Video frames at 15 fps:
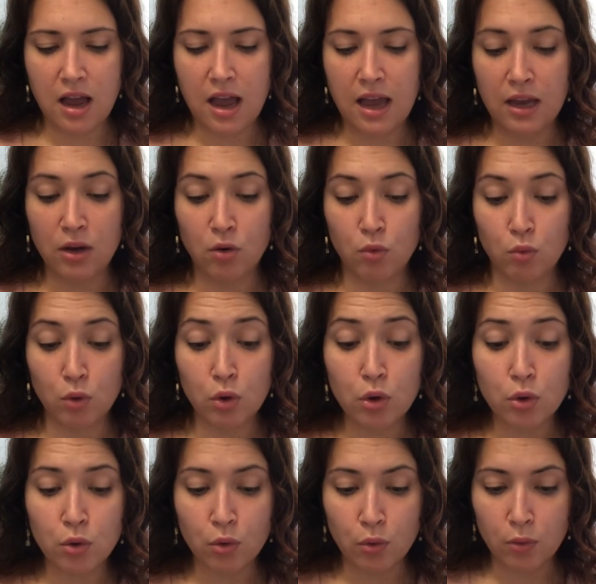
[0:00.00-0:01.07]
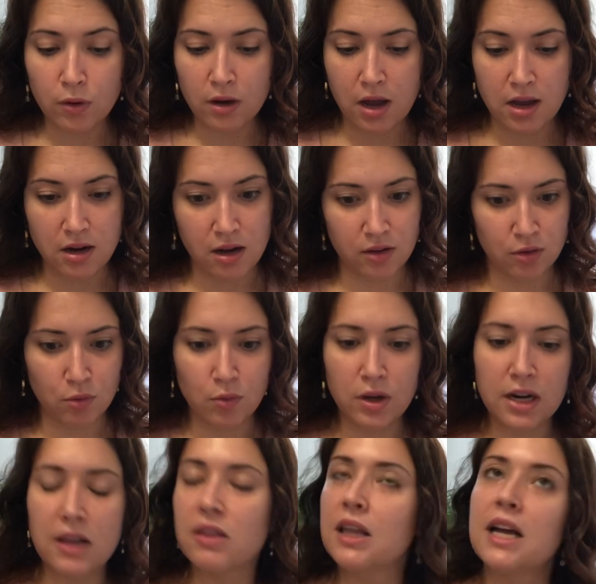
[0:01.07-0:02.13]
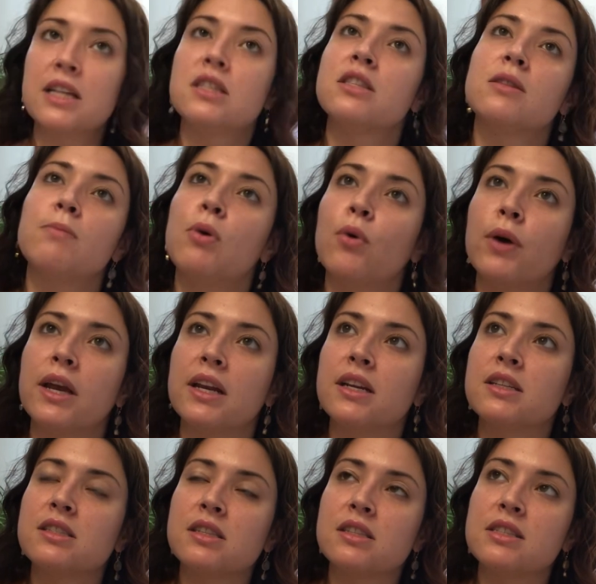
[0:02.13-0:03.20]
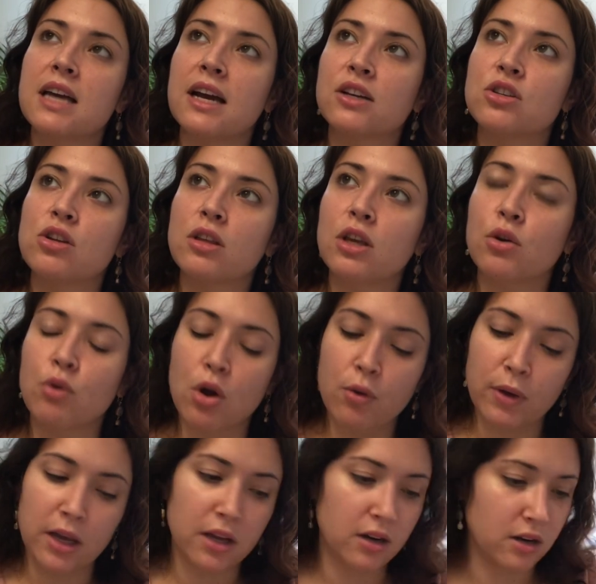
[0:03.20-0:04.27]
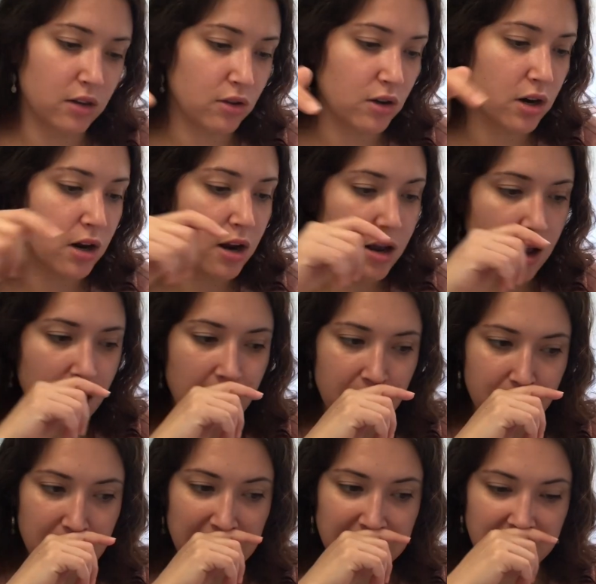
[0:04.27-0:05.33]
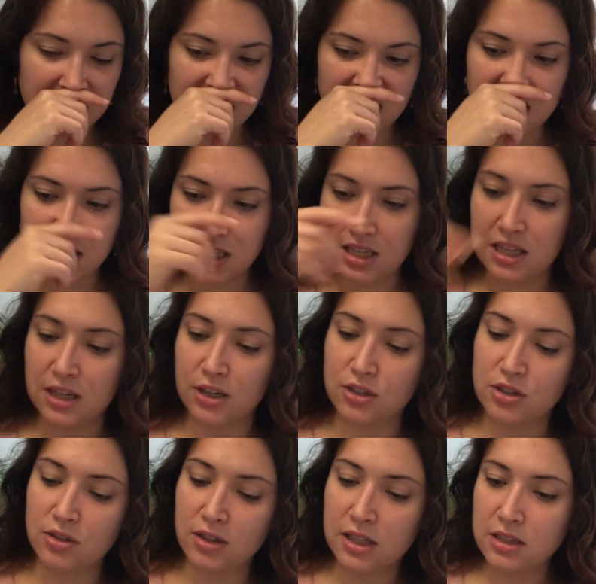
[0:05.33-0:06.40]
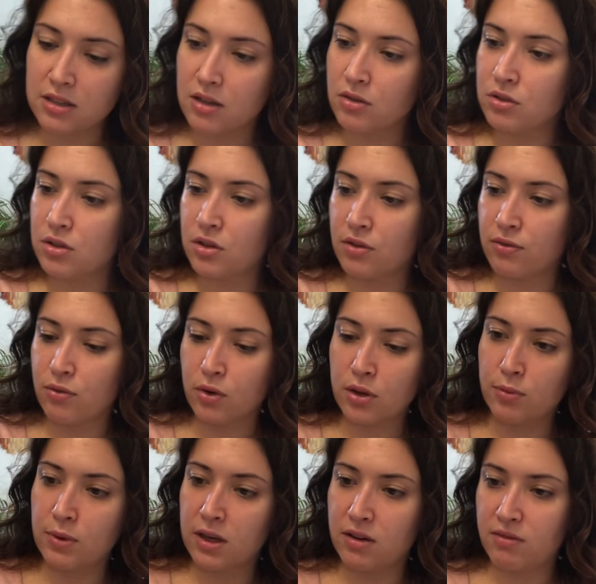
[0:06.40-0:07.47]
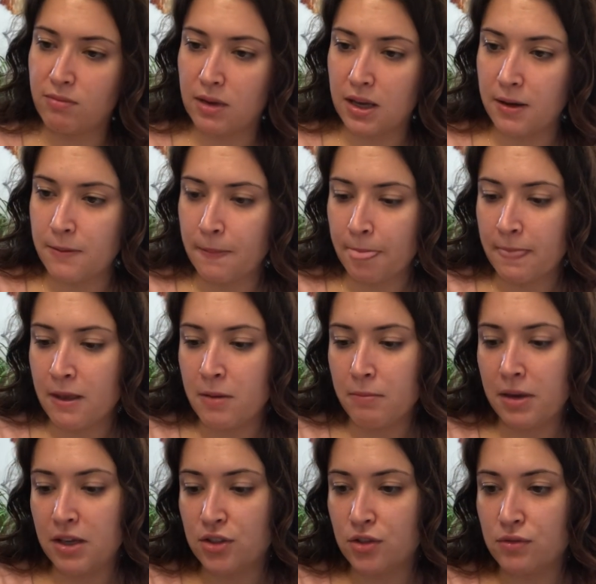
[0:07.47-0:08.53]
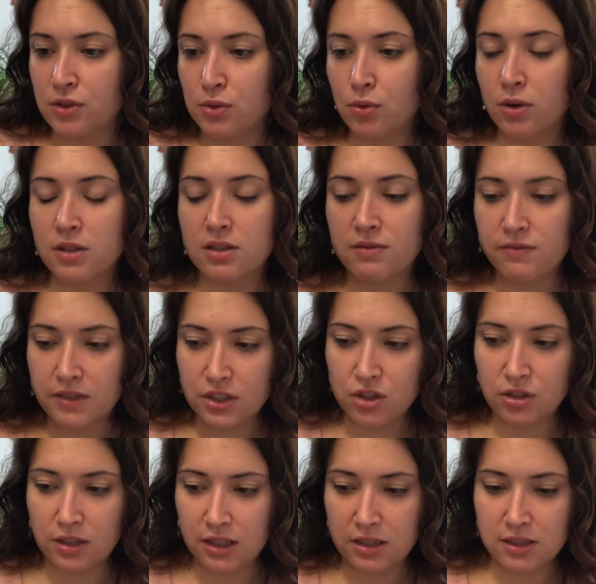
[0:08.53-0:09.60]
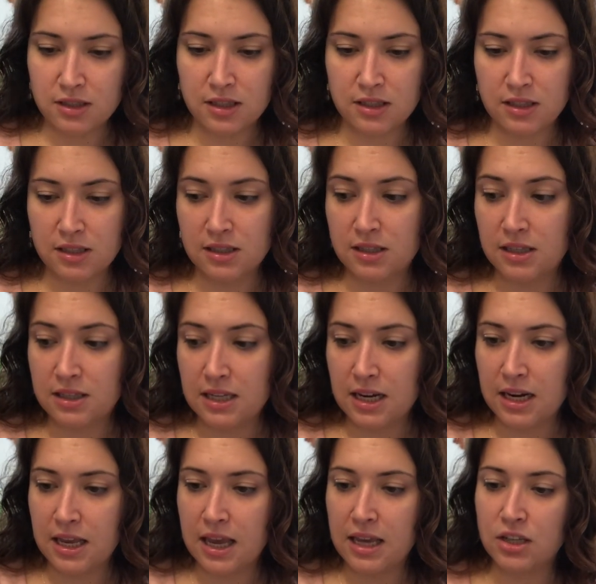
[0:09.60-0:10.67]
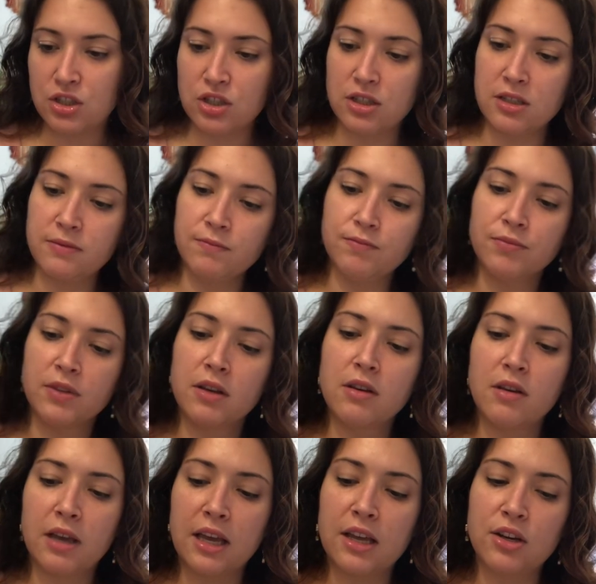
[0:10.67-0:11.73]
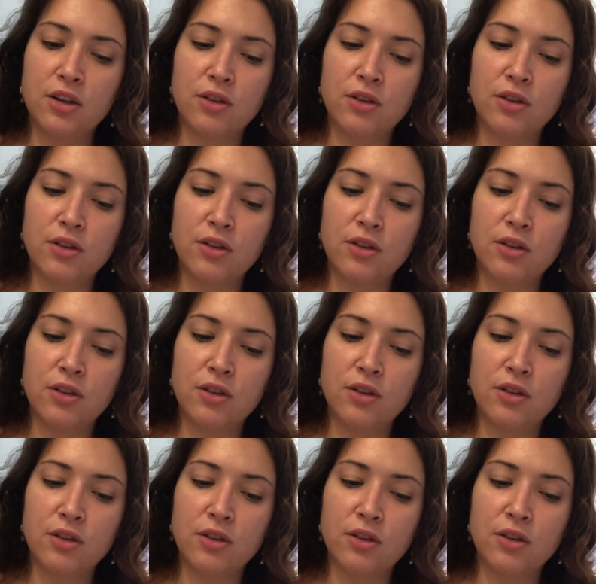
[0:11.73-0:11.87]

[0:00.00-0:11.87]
I grew another one? And that's the point, is it's actually growing another um, identity here. So let's go to the fourth week of May. Page of Swords, vigilance, this is dedication, and